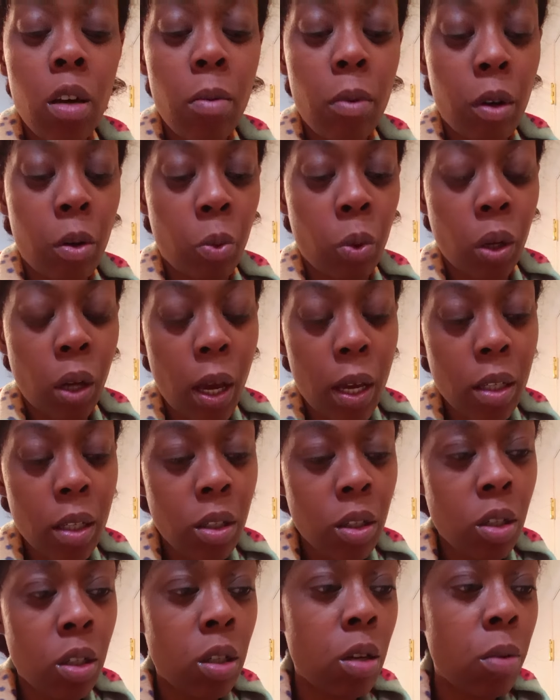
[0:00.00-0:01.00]
have been a
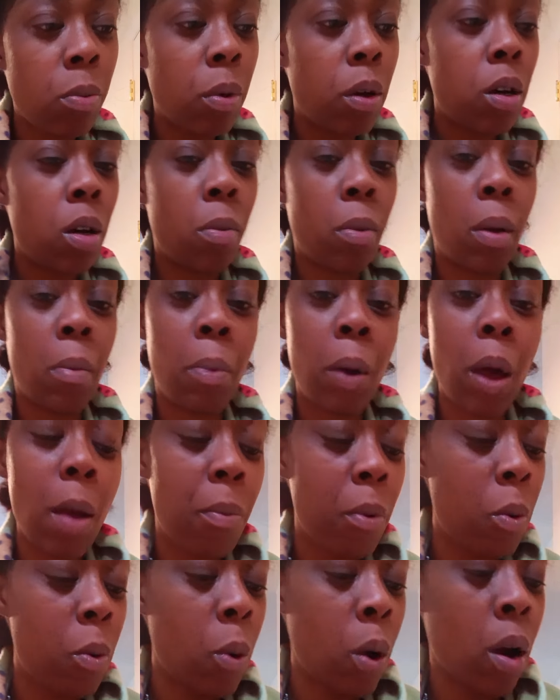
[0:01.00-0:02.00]
relationship, it could have been
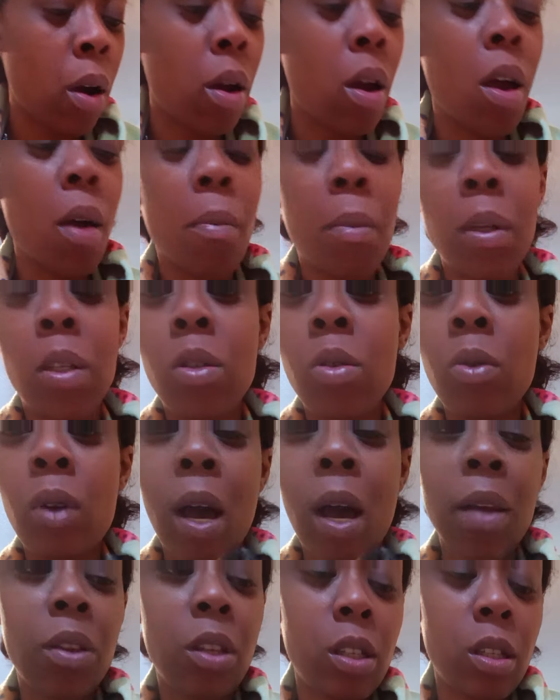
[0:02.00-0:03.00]
paperwork, but you
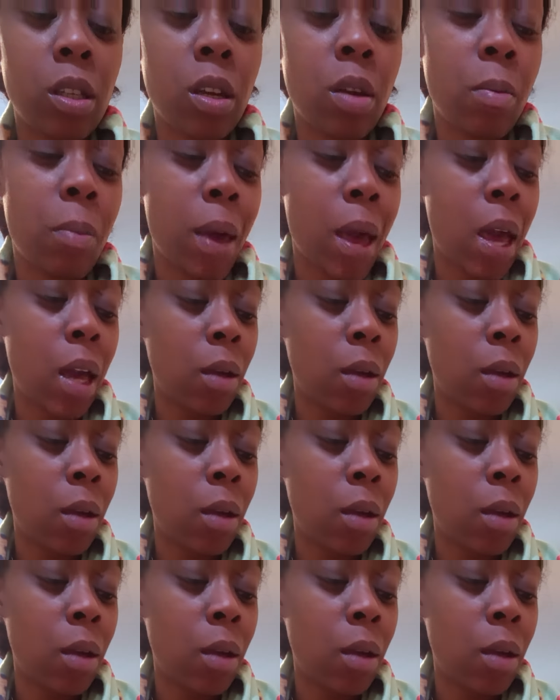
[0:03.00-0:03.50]
got this in the bag.